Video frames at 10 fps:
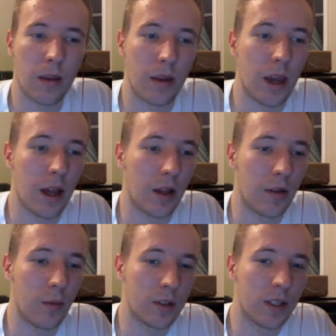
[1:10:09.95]
Yeah.
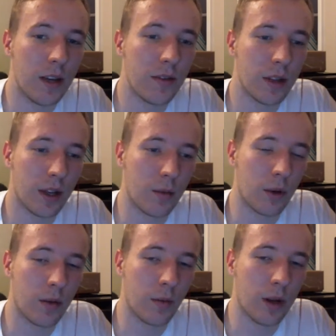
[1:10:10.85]
With Steve, like
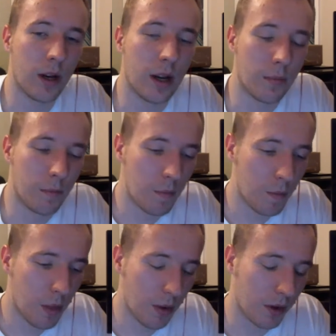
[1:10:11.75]
when or
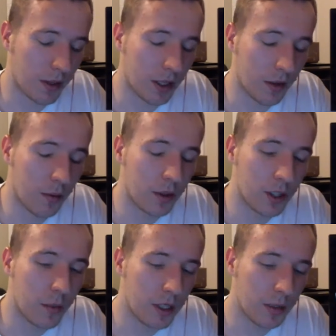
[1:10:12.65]
not Steve, when
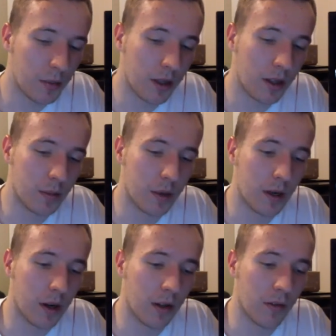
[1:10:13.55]
Jimmy Smith has been
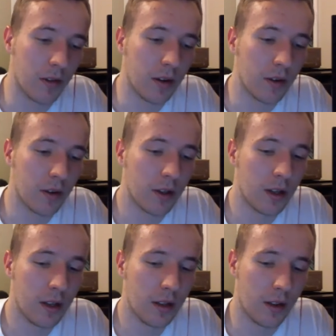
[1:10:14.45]
on the field
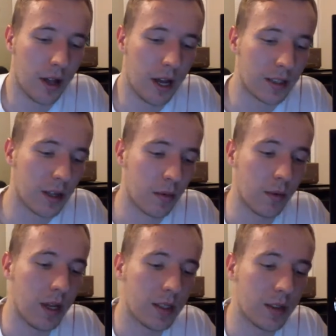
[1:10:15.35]
the last couple of
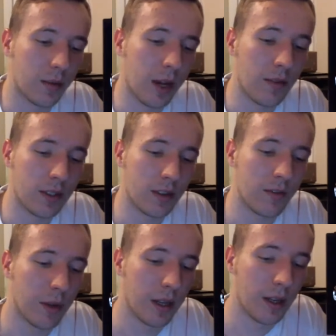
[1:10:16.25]
weeks, the Ravens have
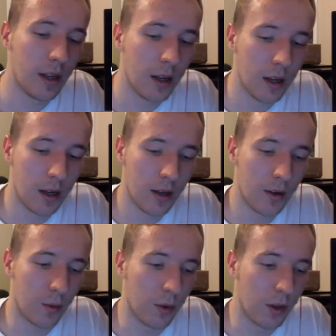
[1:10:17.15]
been
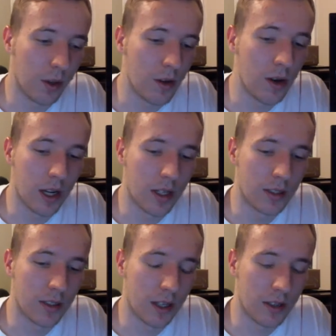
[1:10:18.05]
really good
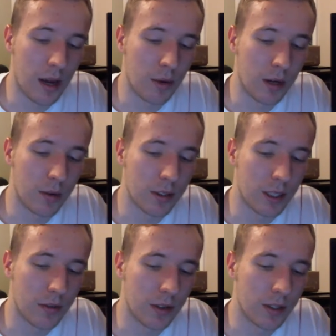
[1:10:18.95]
against like top wide
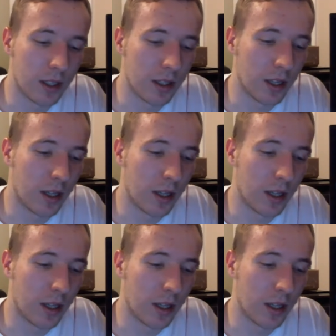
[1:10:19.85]
receivers. Like